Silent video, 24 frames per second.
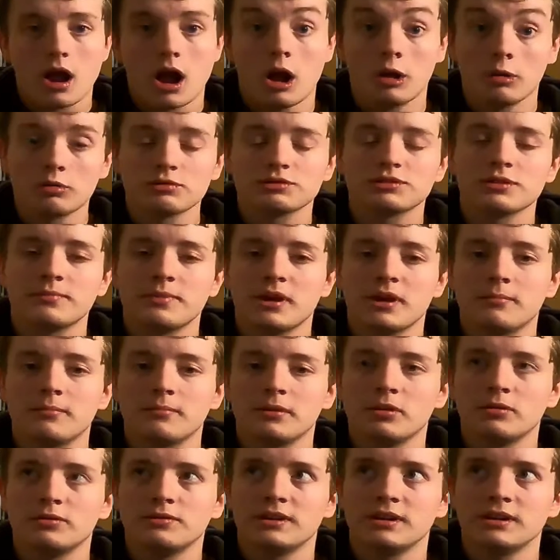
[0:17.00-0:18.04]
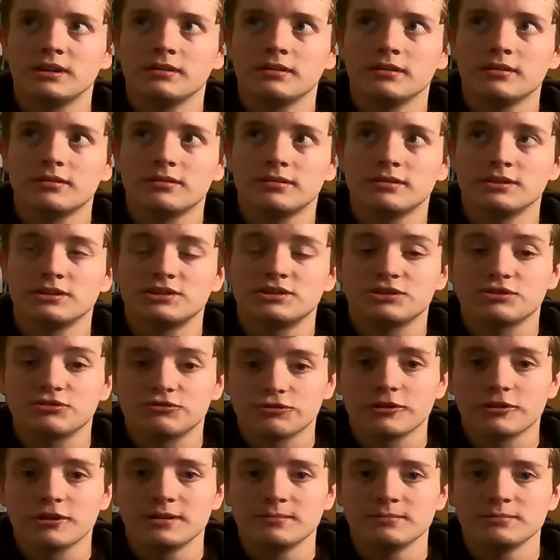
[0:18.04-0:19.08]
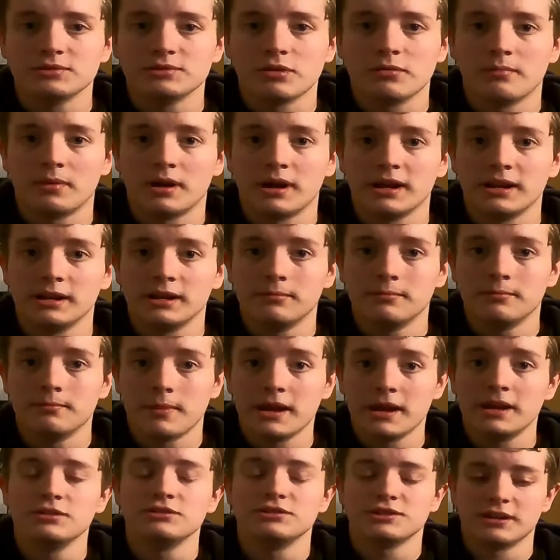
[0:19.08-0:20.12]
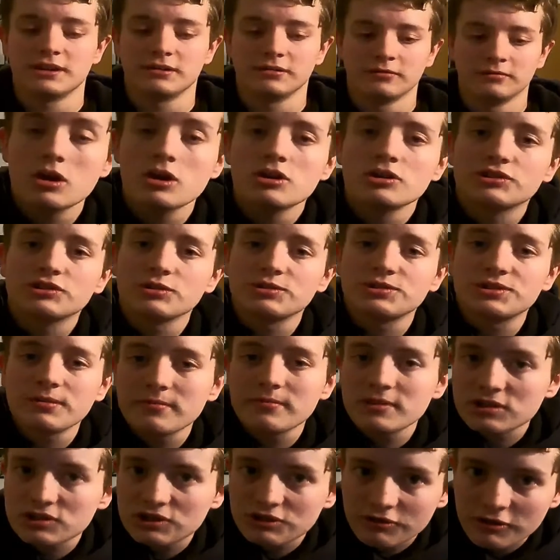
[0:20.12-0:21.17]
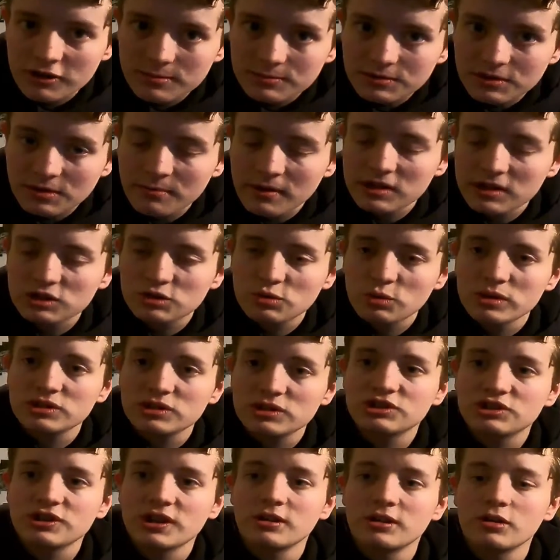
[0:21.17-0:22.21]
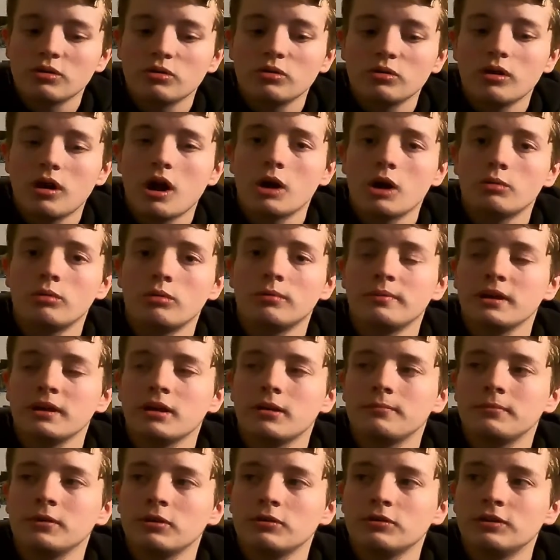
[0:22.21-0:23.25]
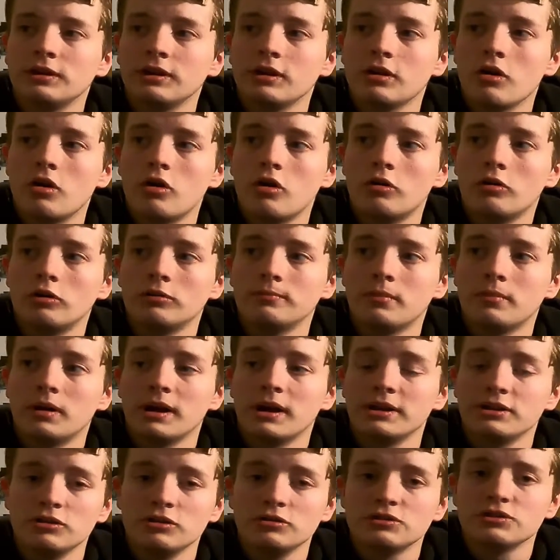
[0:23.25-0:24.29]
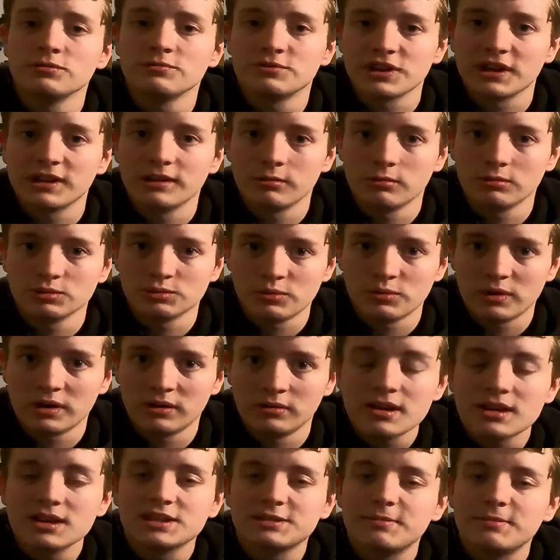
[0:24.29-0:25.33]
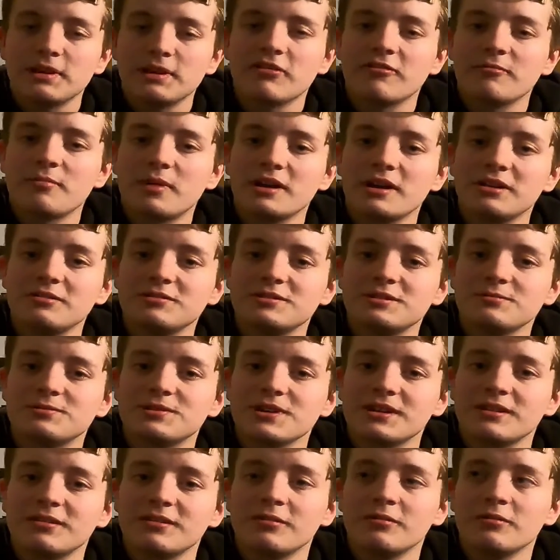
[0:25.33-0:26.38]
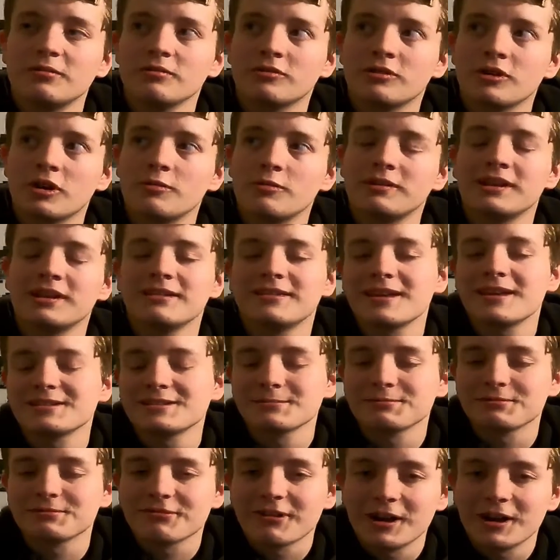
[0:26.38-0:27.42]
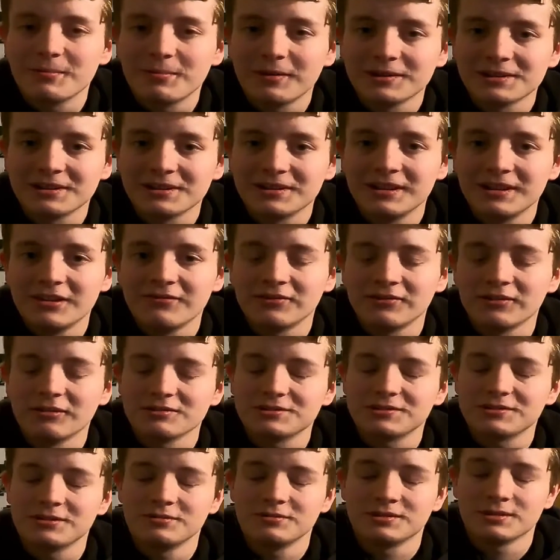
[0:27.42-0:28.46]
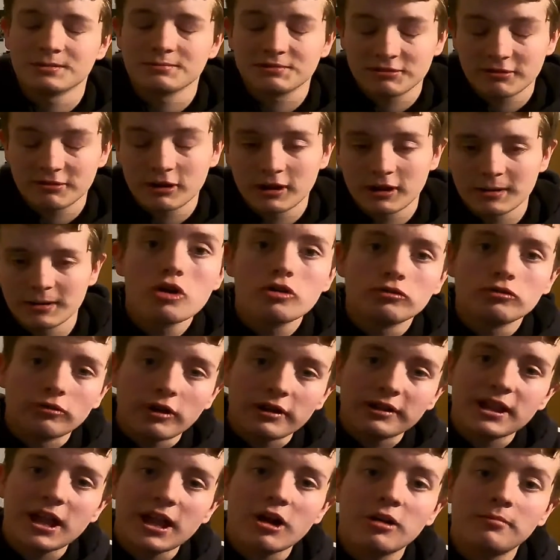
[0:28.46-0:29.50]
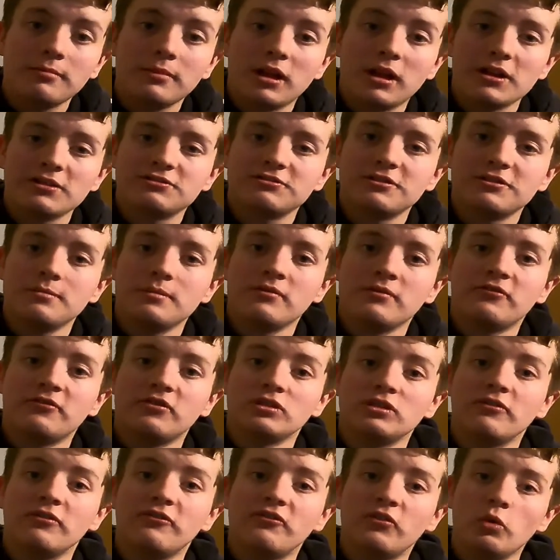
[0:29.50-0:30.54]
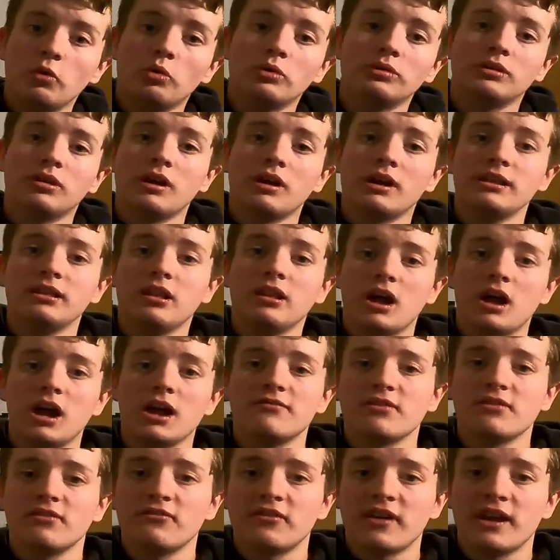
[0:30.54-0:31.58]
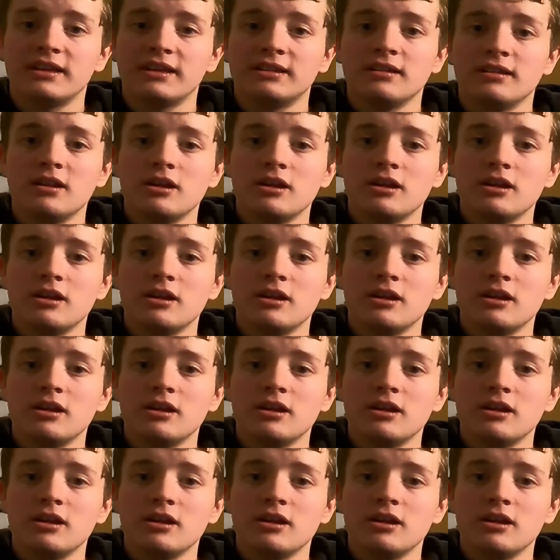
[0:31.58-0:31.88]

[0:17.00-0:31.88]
I'll also be uploading the streams on my main channel. So some of the streams on my Twitch channel, I will be uploading on my YouTube channel as well. Speaking of my YouTube channel, go and hit that subscribe button if you're not so subscribed. Right now I'm live streaming for the Fortnite live event.